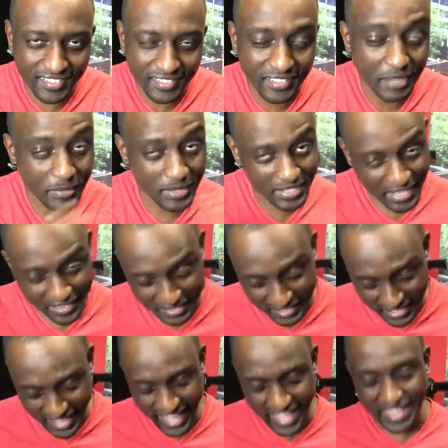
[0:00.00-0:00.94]
Let me say that
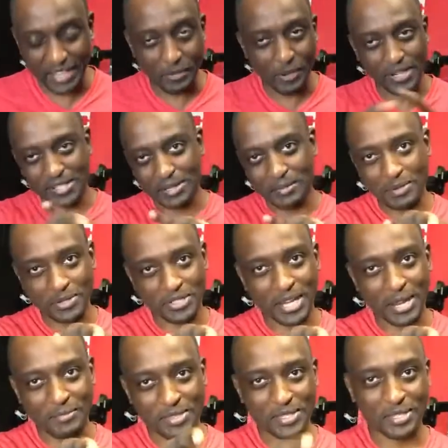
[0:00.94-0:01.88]
again, and I want somebody to
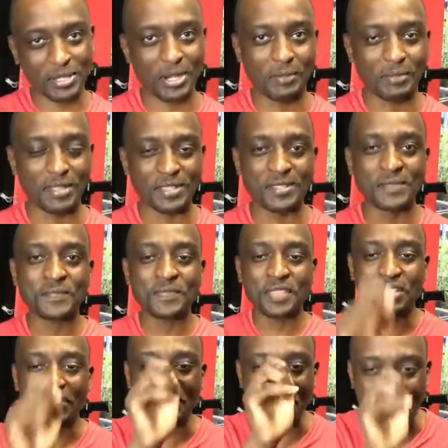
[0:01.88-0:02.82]
type this in the comments.
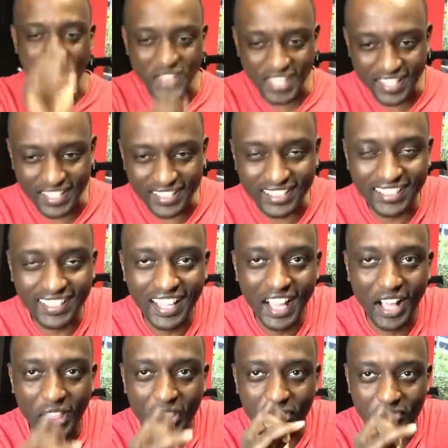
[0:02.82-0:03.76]
Feel
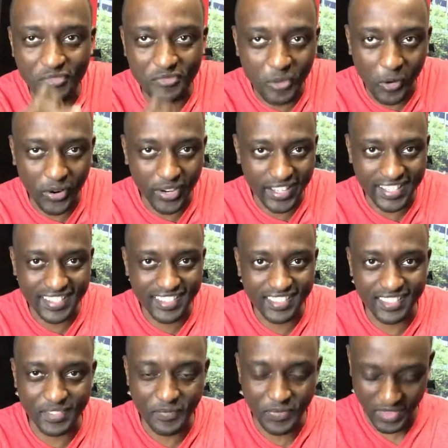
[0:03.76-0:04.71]
the
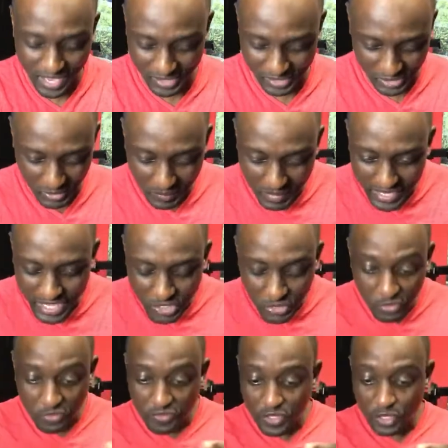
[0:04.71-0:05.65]
voids. As you begin to
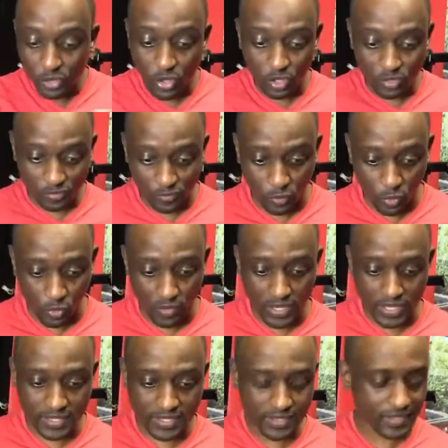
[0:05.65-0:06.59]
feel those
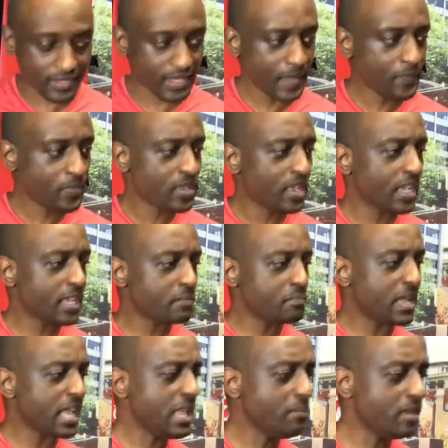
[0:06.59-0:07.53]
voids, see, it
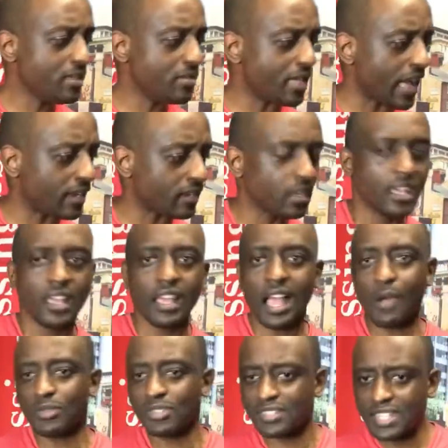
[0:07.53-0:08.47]
may be that,
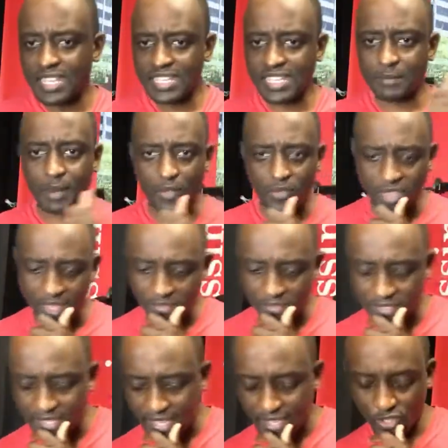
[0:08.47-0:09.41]
I was thinking about the other
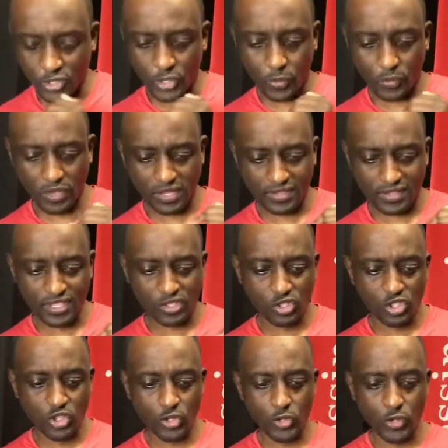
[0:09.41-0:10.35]
day, you know, this
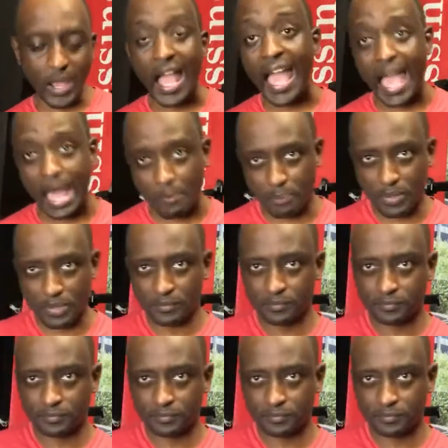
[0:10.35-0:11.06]
new app